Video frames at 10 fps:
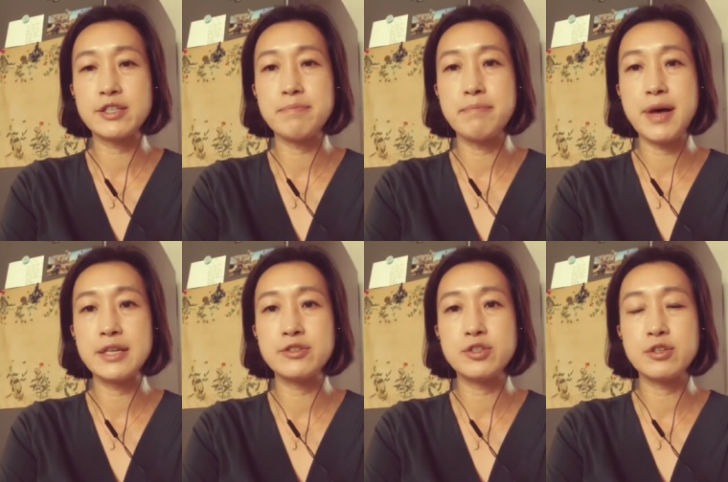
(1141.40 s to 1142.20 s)

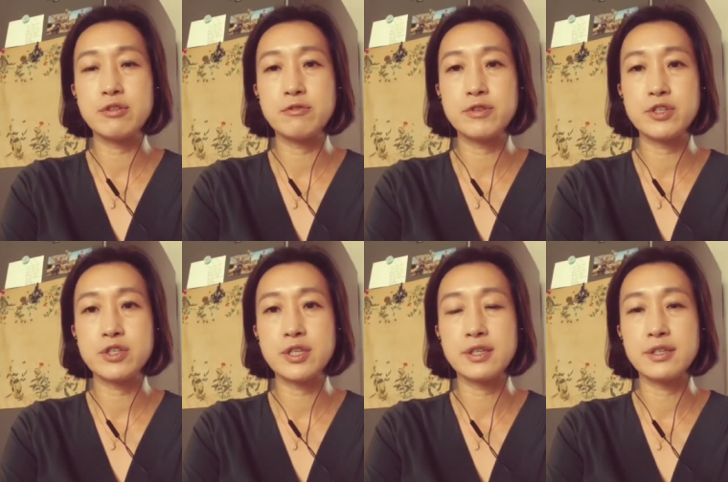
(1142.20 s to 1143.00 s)
DiMaggio
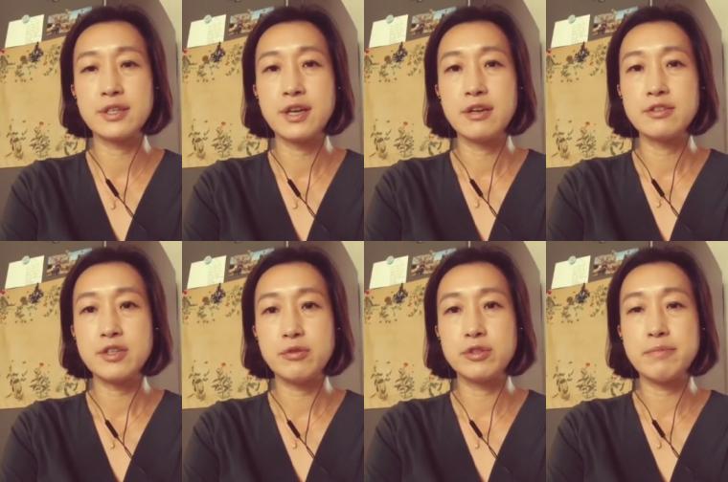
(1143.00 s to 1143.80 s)
fishing,
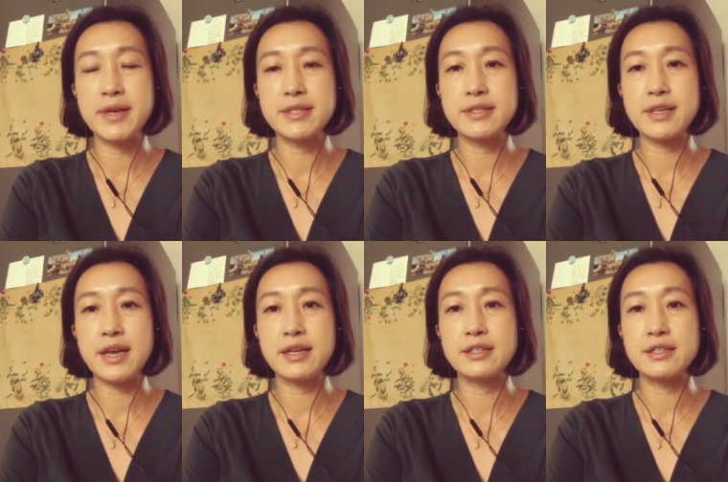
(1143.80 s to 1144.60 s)
the old man
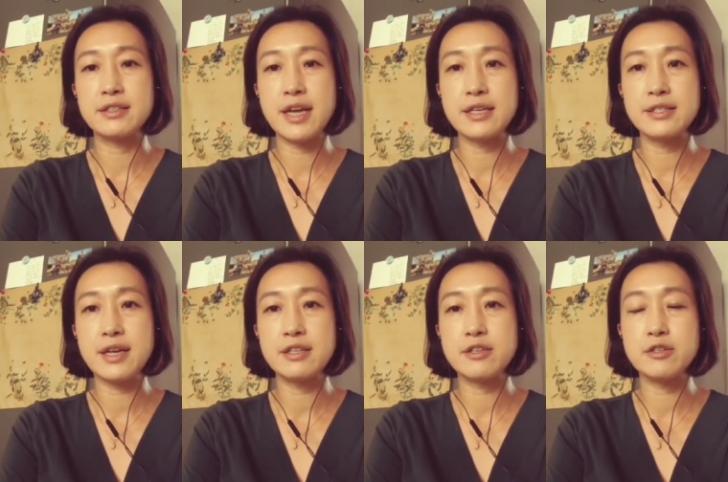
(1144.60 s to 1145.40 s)
said. They
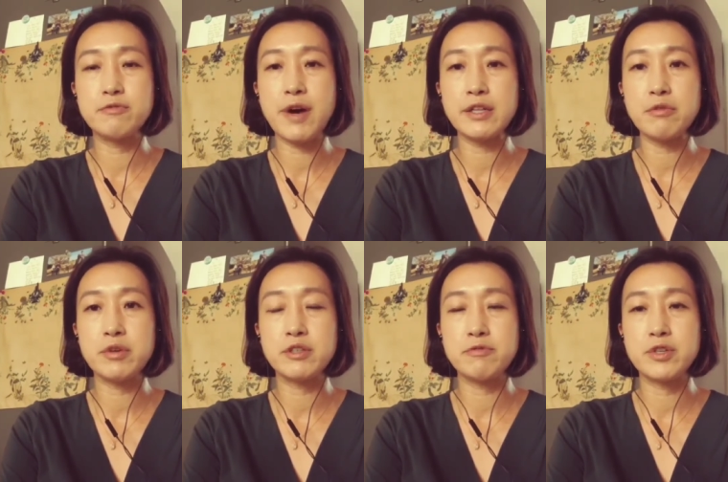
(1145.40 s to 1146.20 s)
said his father
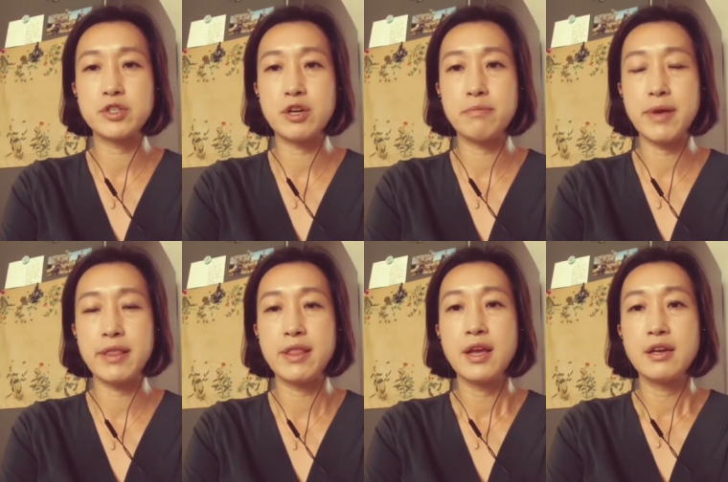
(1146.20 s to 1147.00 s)
was a
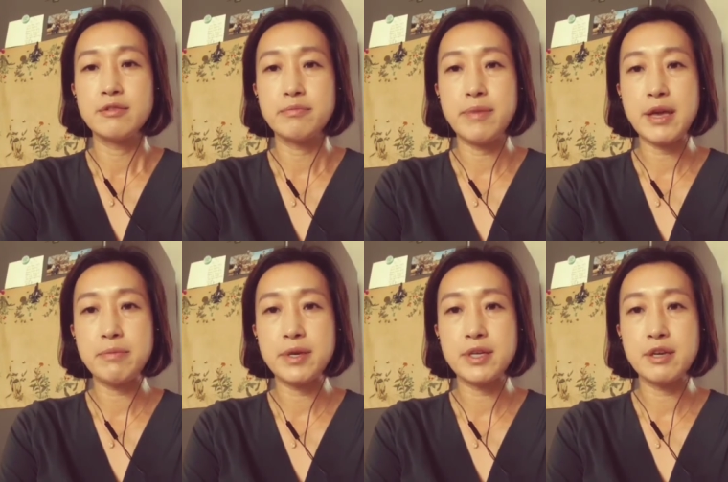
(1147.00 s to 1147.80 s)
fisherman.
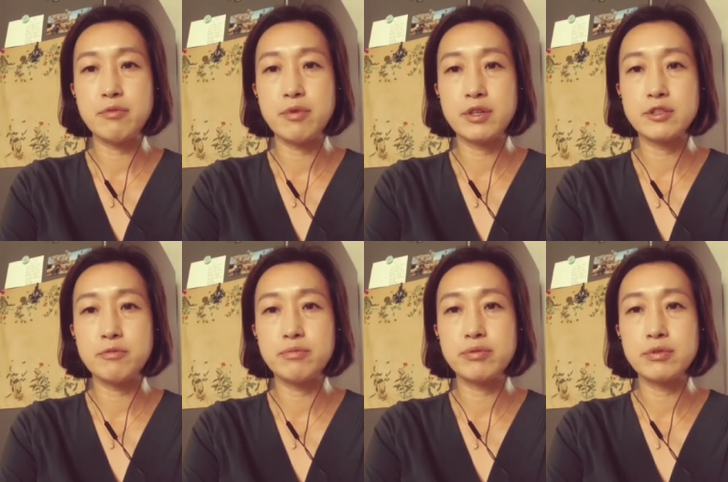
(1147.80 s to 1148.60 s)
Maybe he was
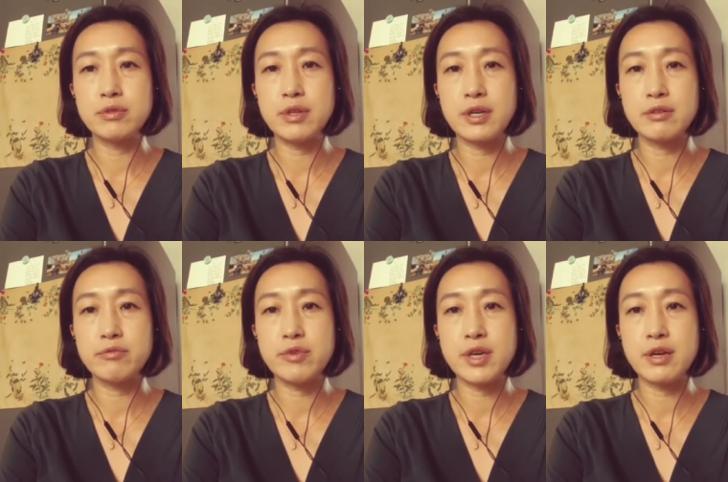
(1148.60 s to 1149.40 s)
poor.
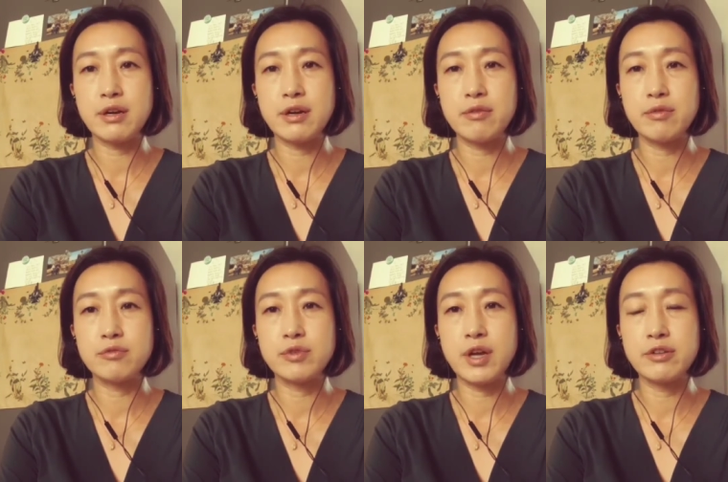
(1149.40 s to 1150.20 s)
We
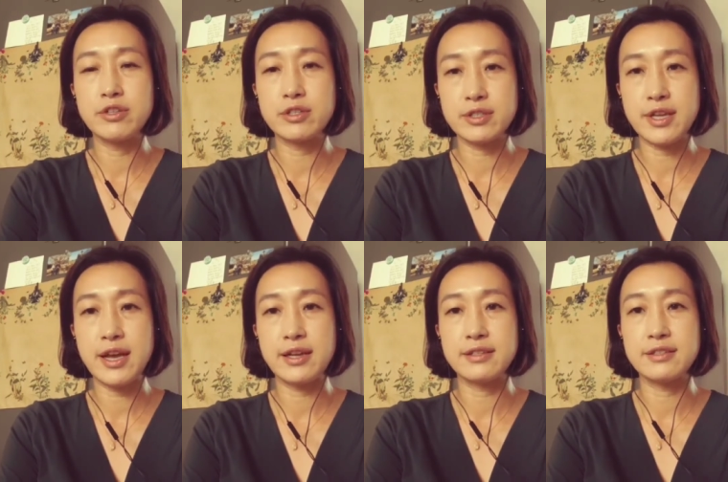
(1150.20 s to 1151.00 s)
would
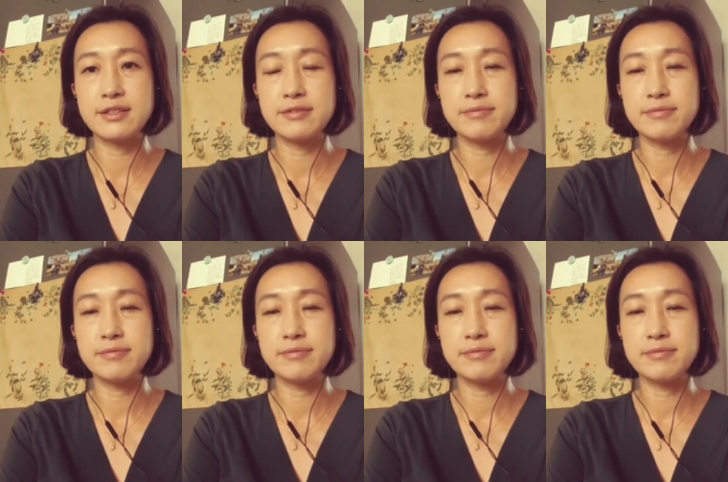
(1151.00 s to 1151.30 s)
understand.